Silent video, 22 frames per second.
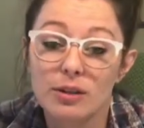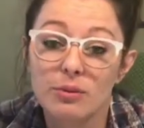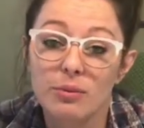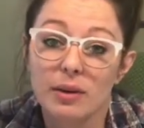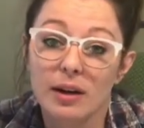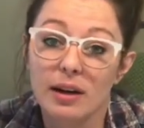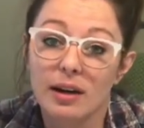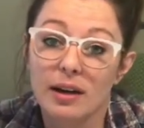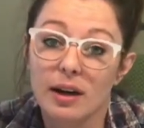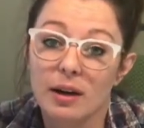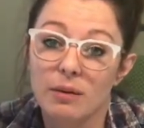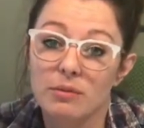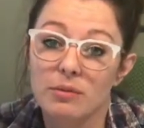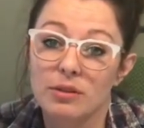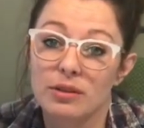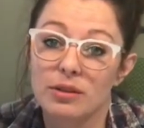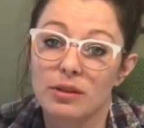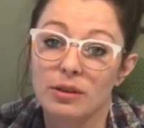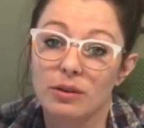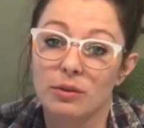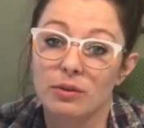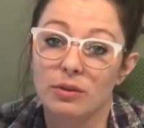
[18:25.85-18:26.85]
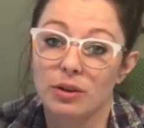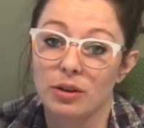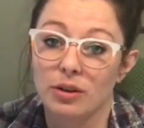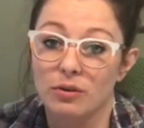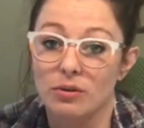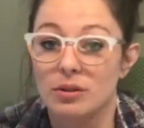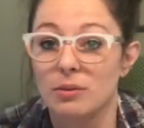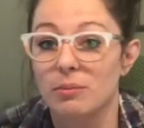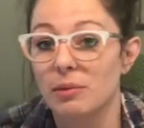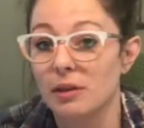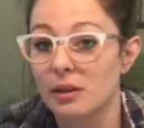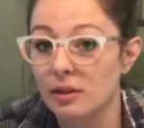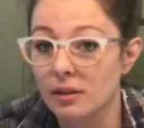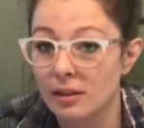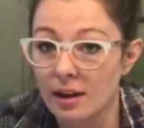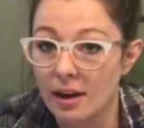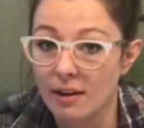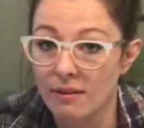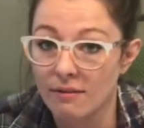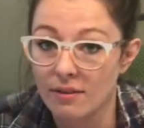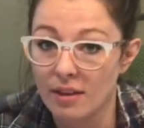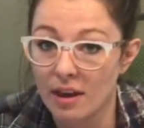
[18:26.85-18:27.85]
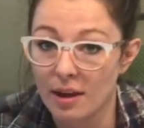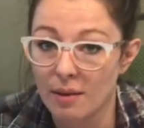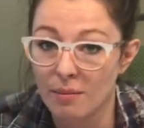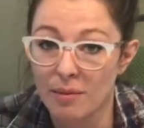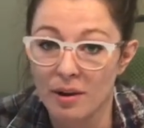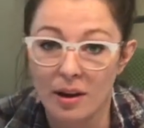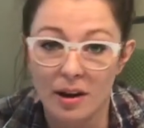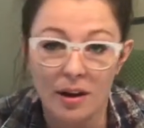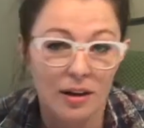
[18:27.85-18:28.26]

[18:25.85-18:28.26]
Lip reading: when it comes to the usability of them.